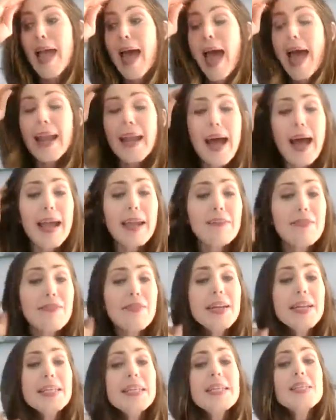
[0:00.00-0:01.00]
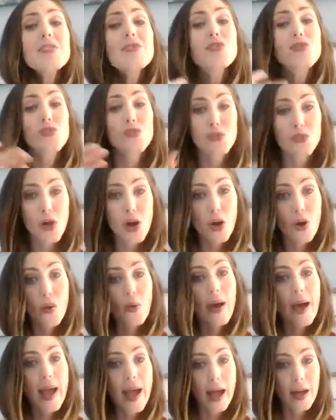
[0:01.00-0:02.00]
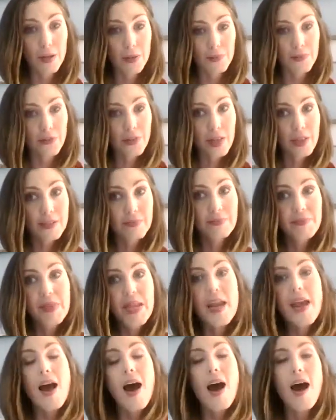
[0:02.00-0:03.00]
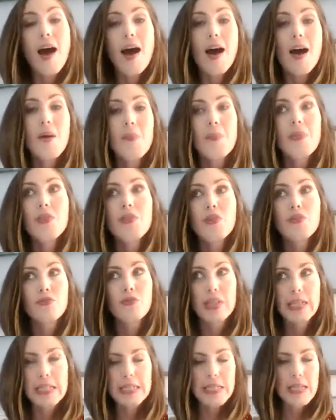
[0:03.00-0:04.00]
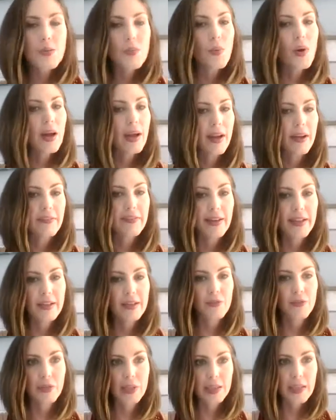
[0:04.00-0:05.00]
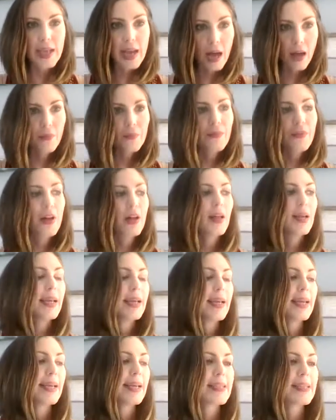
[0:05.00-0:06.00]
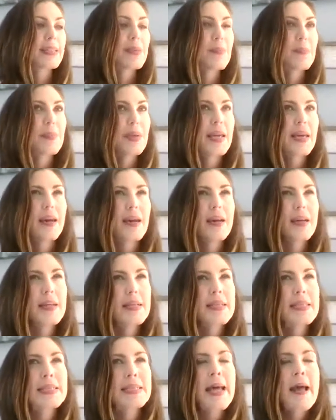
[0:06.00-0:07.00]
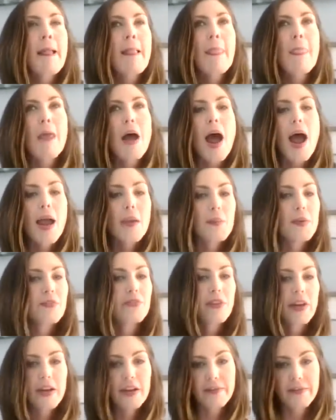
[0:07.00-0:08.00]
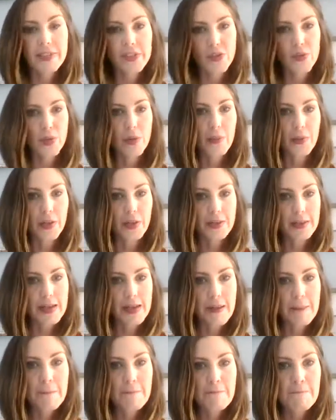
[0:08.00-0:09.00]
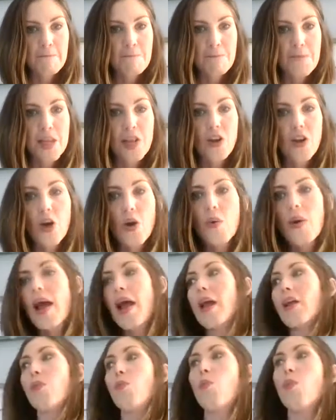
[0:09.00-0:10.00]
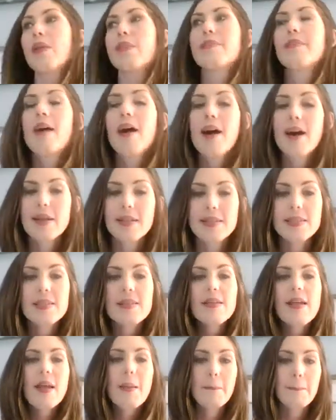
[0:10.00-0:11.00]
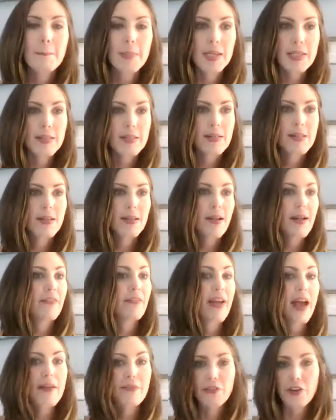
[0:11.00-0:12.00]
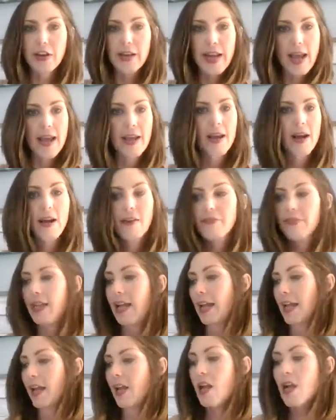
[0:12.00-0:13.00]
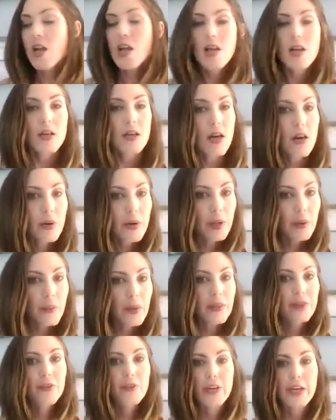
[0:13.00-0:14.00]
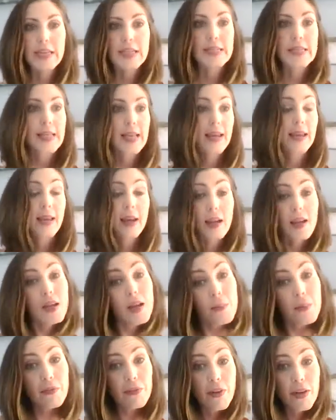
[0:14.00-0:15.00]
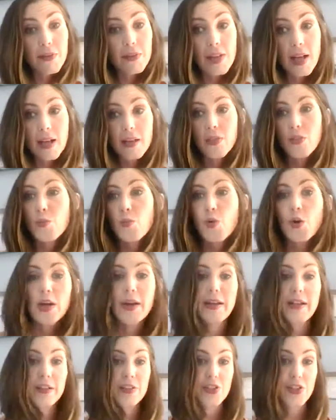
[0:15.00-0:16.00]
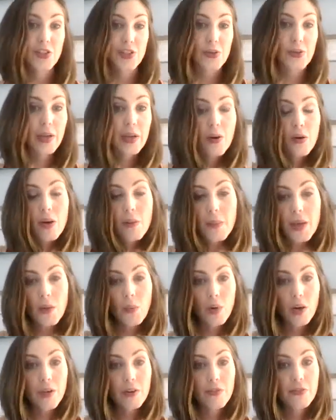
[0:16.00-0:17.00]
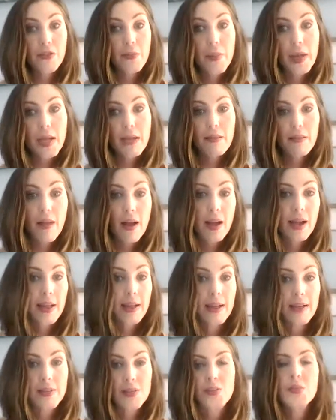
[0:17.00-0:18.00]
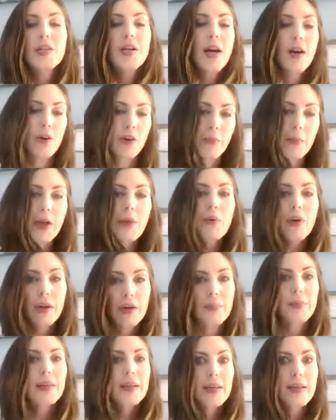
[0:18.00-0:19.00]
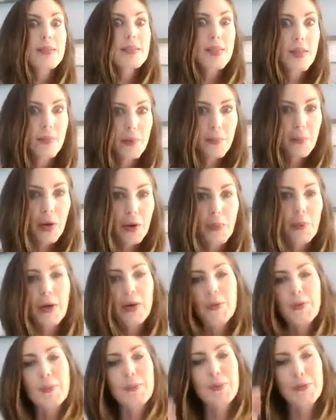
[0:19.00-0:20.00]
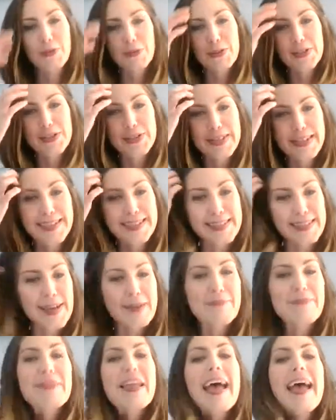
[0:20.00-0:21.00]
And I find it so helpful. The reason why I find it really helpful is because I'm a very visual person, and with the hustle and bustle of every day, of like going with Grace, like getting up at 5 o'clock in the morning, doing all my work for my clients. Well, not all my work, but like some of my work before she gets up.